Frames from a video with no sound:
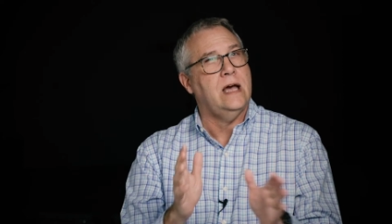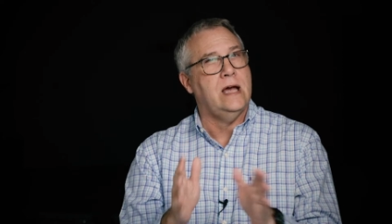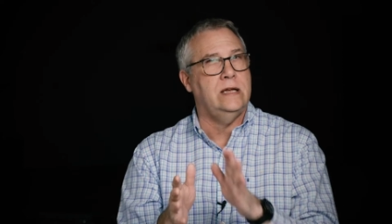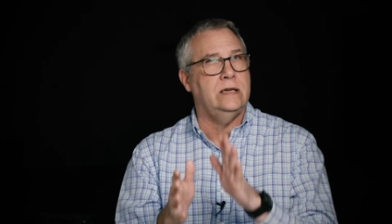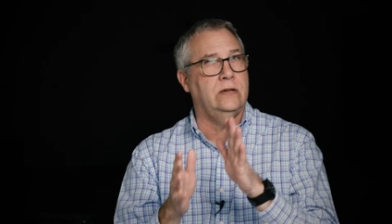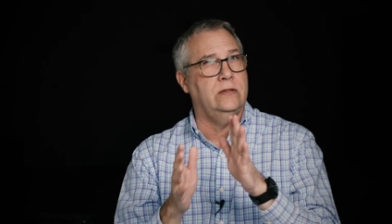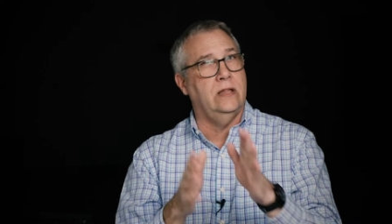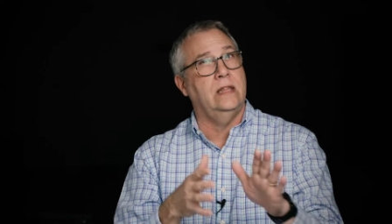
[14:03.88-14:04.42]

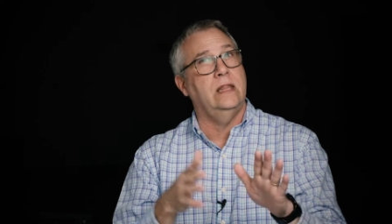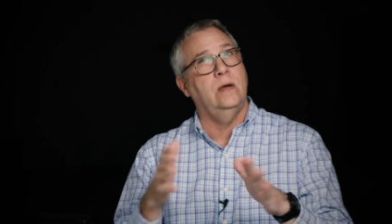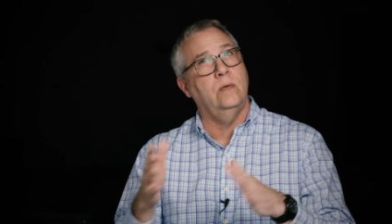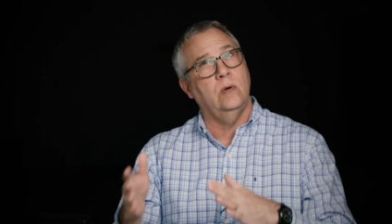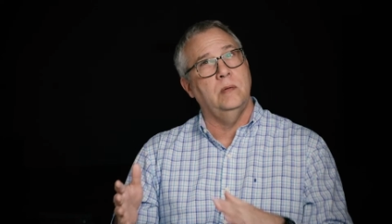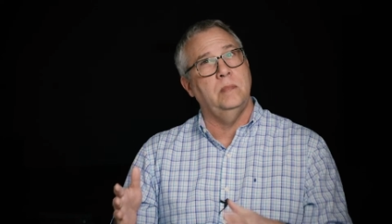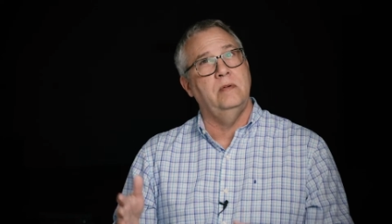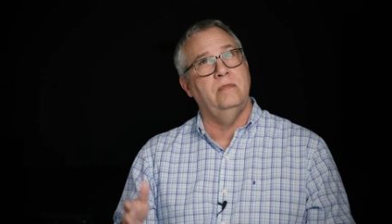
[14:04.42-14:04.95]
tighter than they
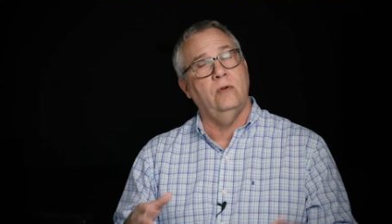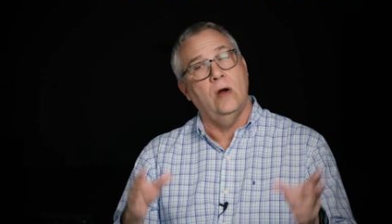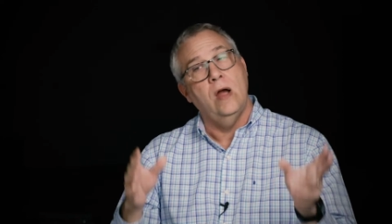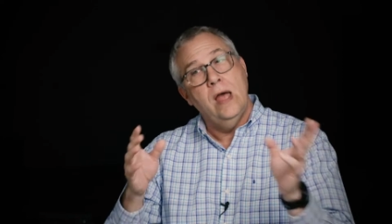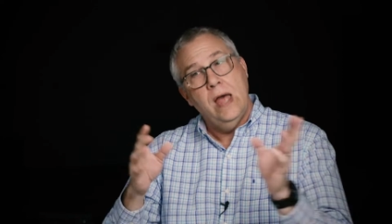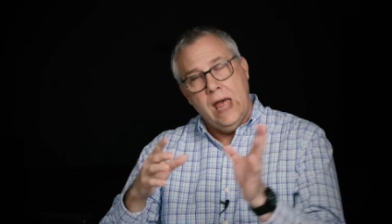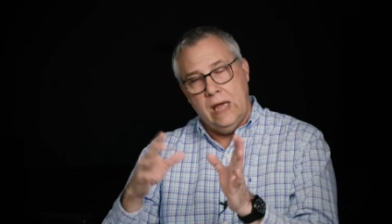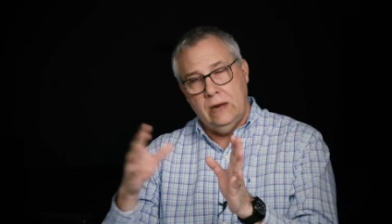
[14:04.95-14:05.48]
were before.
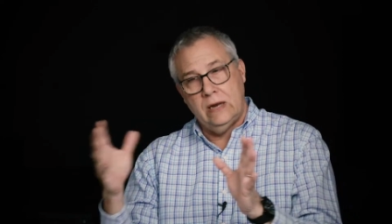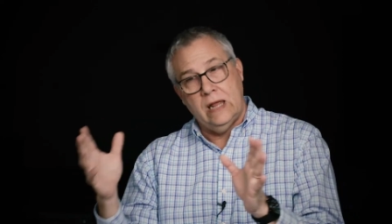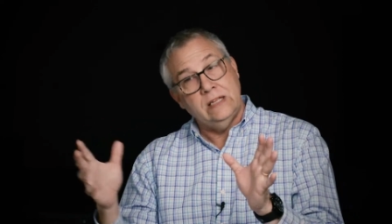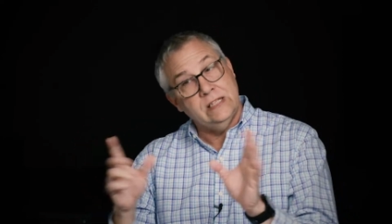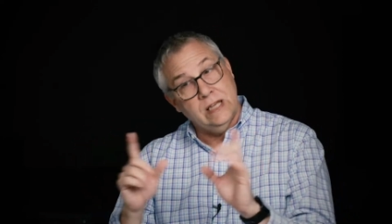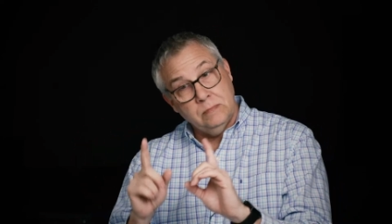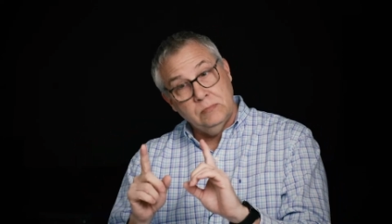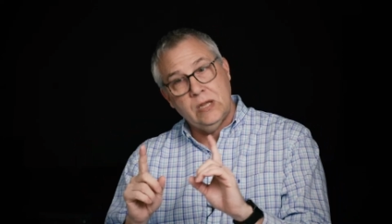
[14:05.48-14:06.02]
And,
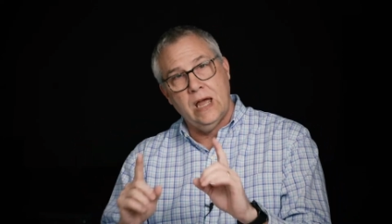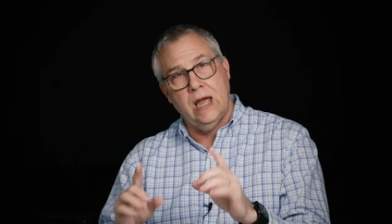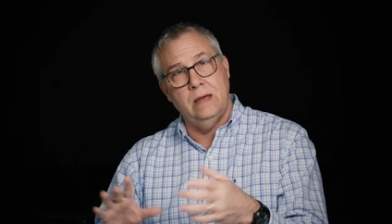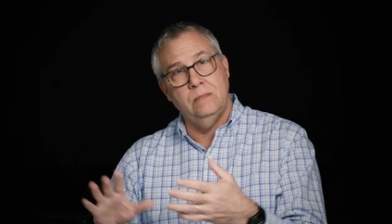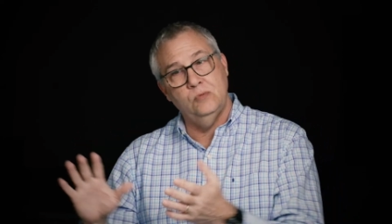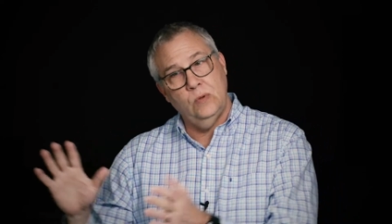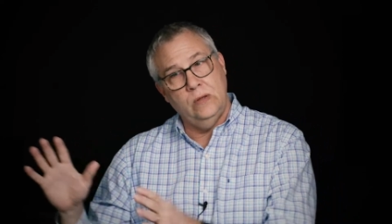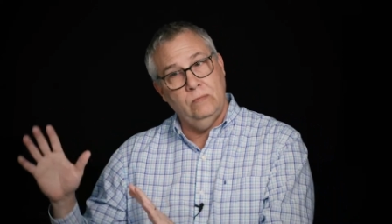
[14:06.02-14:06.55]
and
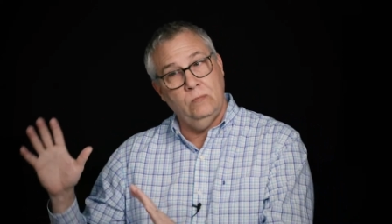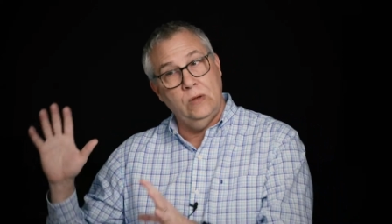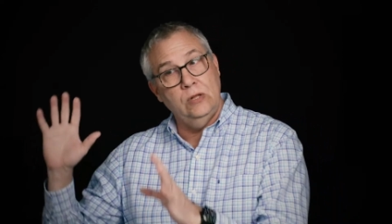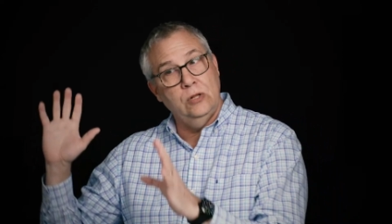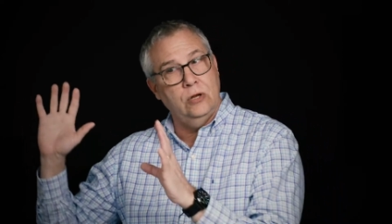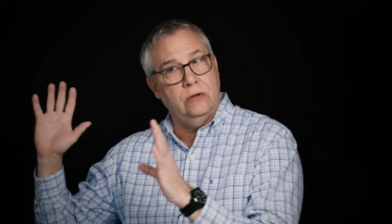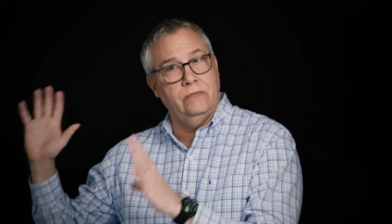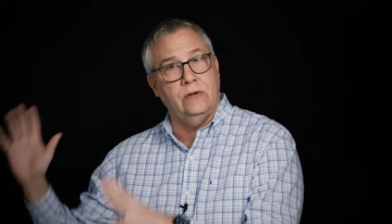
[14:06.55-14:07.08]
sometimes we, we
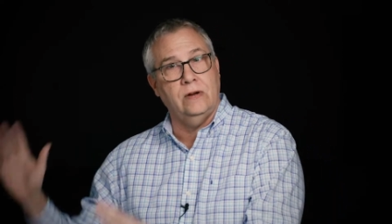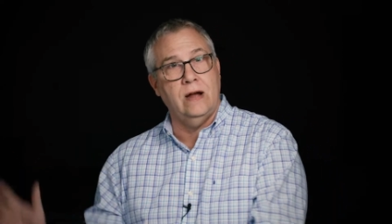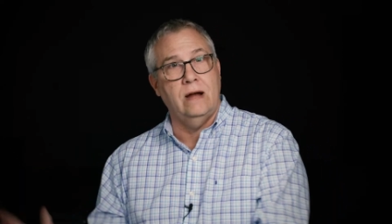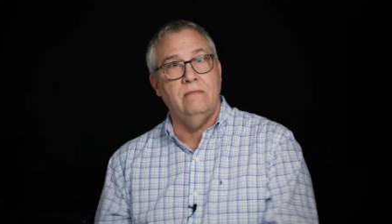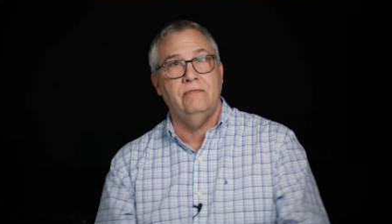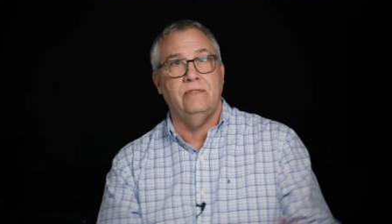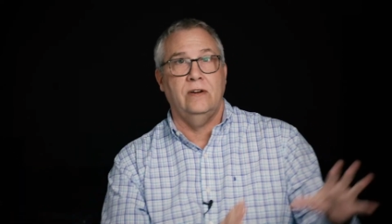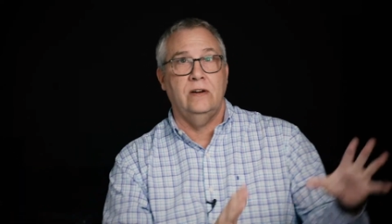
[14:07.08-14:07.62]
look for
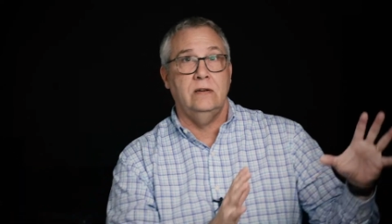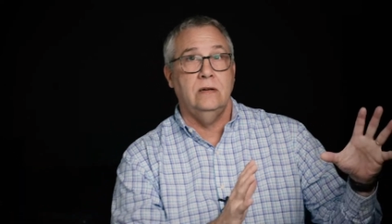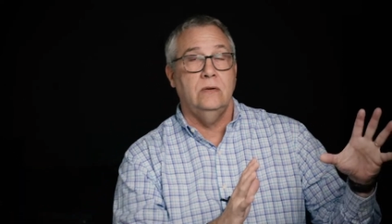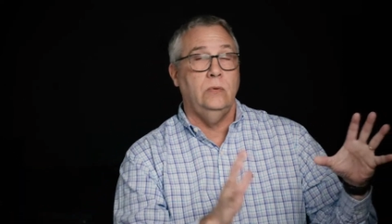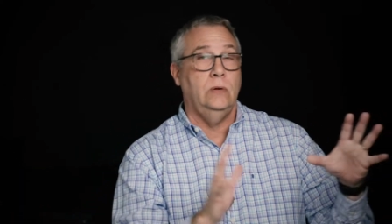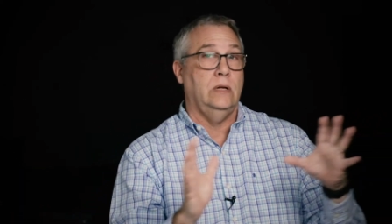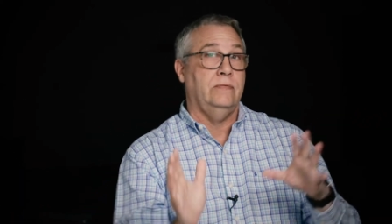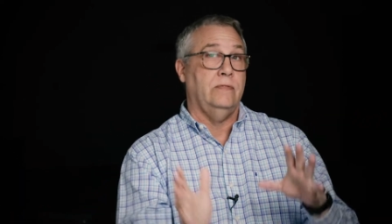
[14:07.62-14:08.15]
comfort,
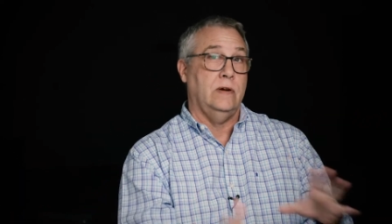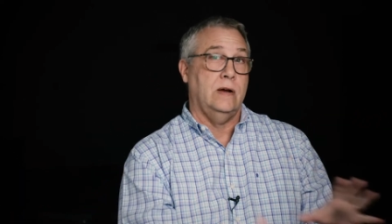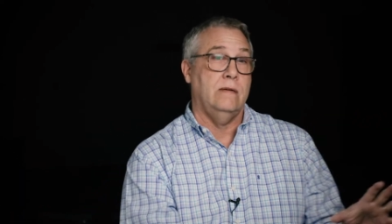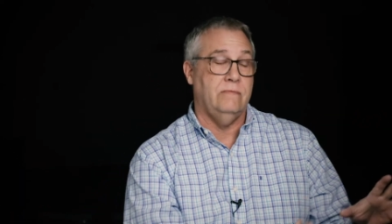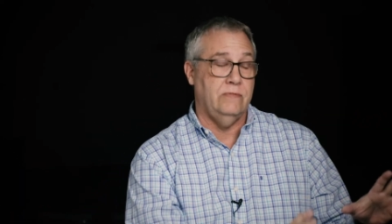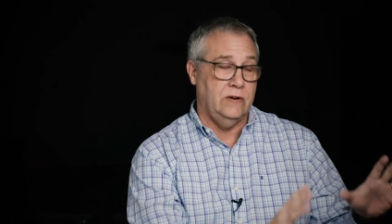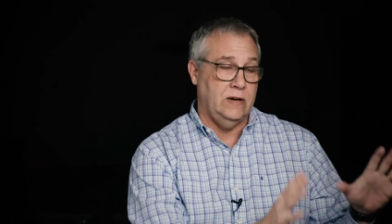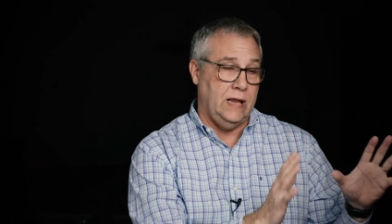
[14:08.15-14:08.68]
we look for
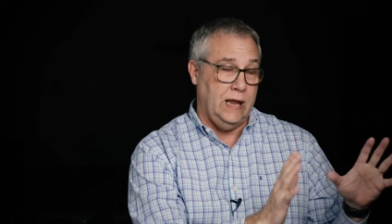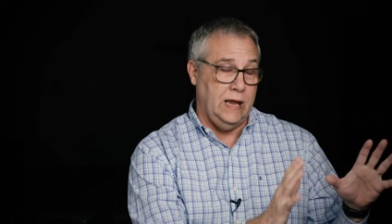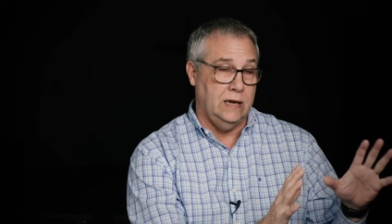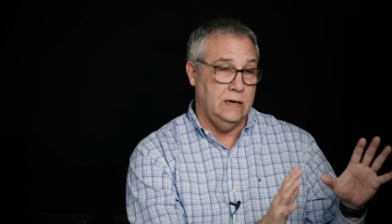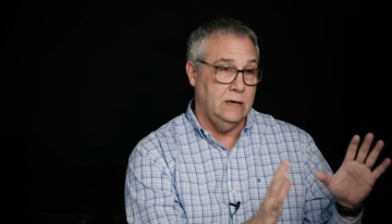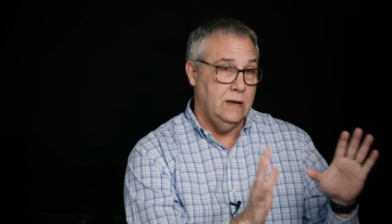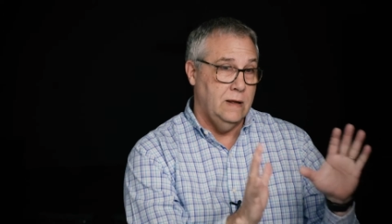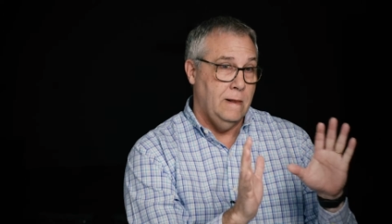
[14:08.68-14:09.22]
comfort
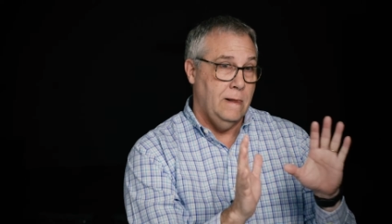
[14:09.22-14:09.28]
in,